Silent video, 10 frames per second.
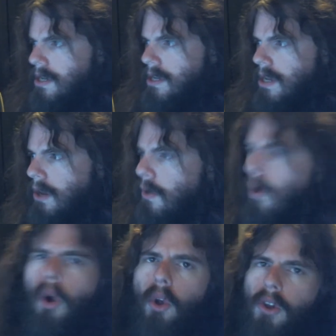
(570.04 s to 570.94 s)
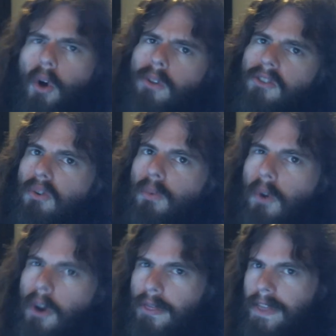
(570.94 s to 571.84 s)
You know the whole the whole two
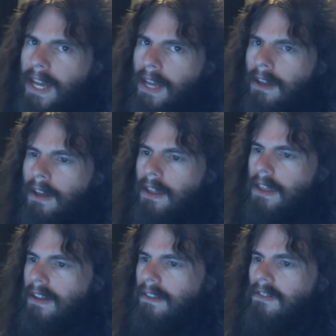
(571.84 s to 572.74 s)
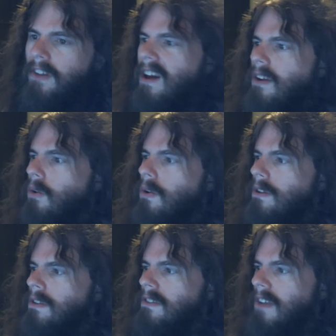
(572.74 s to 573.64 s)
war thing that Scott
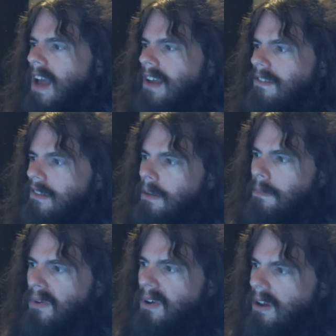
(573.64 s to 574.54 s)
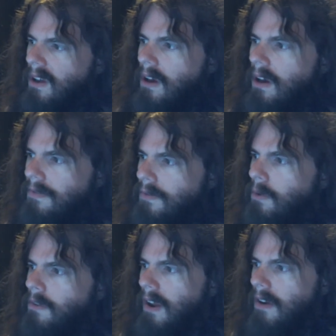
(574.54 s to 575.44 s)
Horton's excellent book uh,
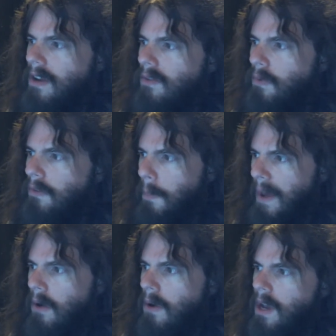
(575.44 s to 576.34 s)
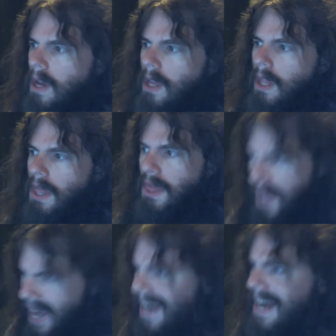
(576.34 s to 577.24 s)
Fool's Errand was about.
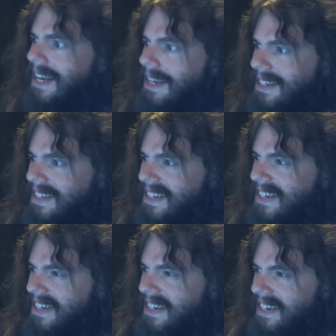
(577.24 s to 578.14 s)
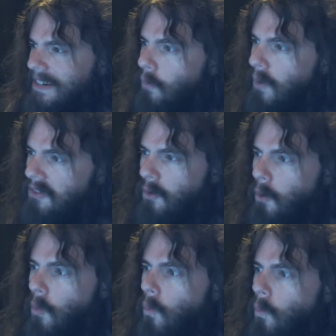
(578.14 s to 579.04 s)
That was
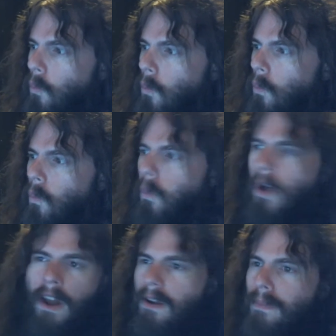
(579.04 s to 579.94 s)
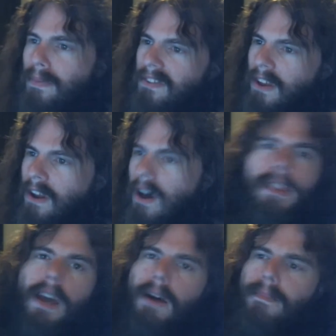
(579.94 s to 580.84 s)
100% on
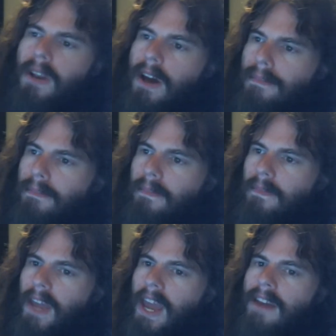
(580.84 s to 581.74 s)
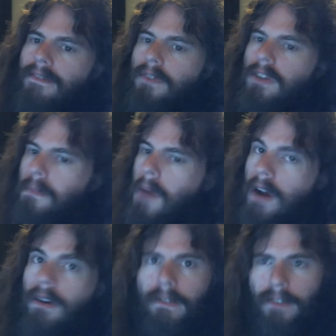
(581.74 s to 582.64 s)
the up and up and for
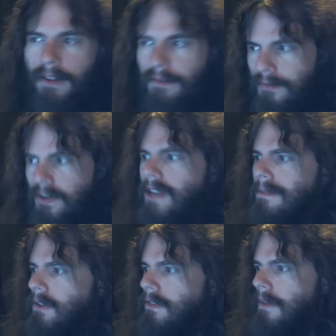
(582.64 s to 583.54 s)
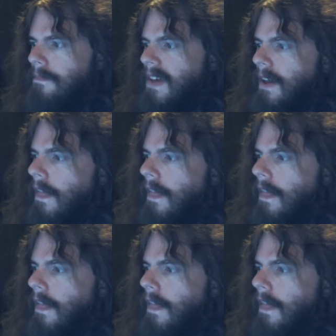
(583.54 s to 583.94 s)
democracy and freedom or something.